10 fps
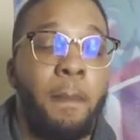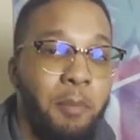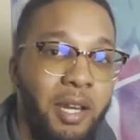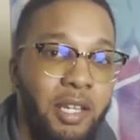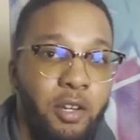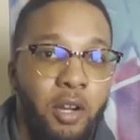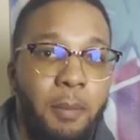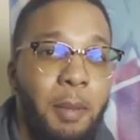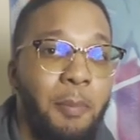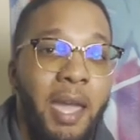but you're gonna
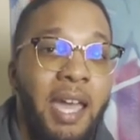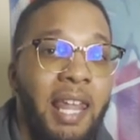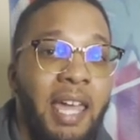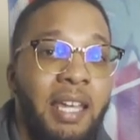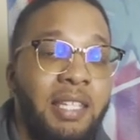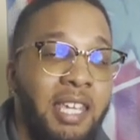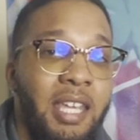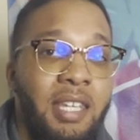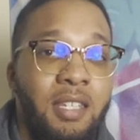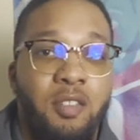be paying like
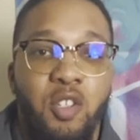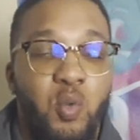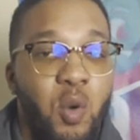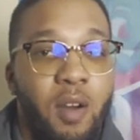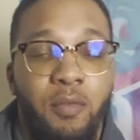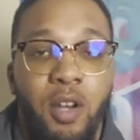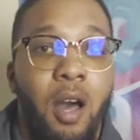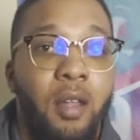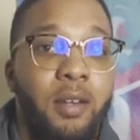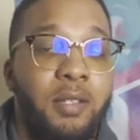10 to
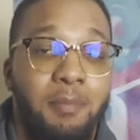$12,